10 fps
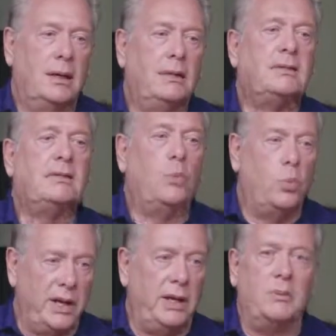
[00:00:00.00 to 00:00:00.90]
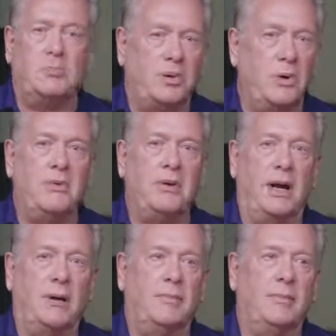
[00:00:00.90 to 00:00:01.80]
it's a winning
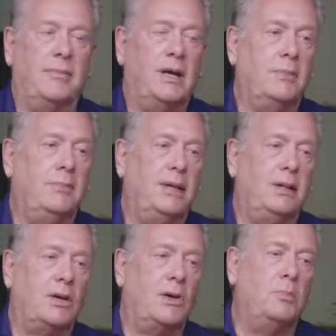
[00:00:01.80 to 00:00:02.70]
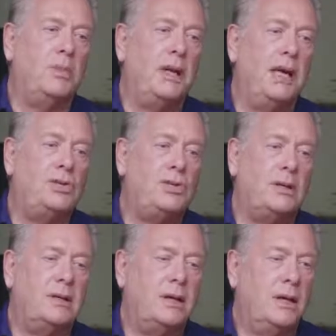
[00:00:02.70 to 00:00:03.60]
program. I mean, the
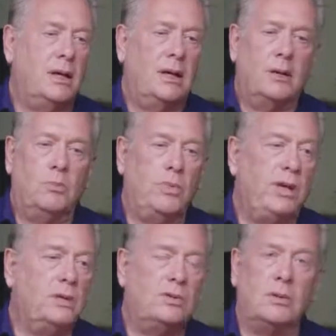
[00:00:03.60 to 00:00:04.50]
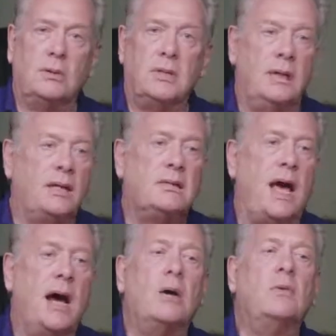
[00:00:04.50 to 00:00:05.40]
combination, we can talk the next
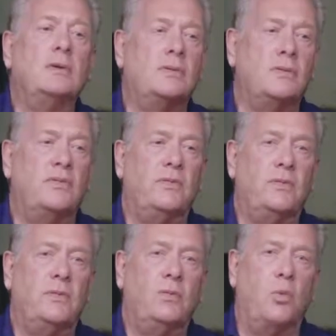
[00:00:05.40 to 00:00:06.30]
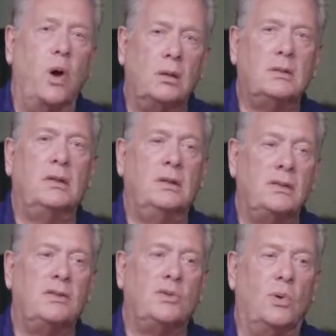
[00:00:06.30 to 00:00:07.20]
hours of what
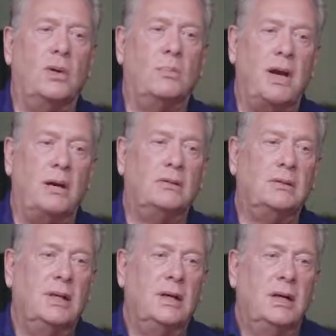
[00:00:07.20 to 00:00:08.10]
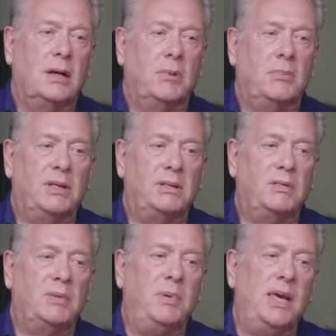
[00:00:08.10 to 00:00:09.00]
this is all about, but
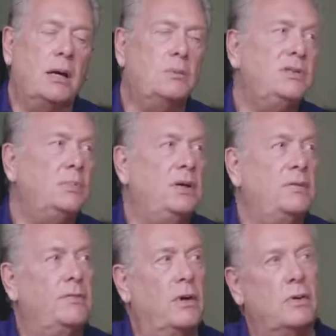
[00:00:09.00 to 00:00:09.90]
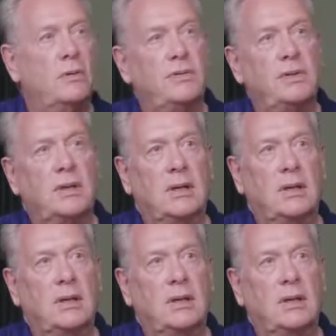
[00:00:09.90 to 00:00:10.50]
to be able to be involved,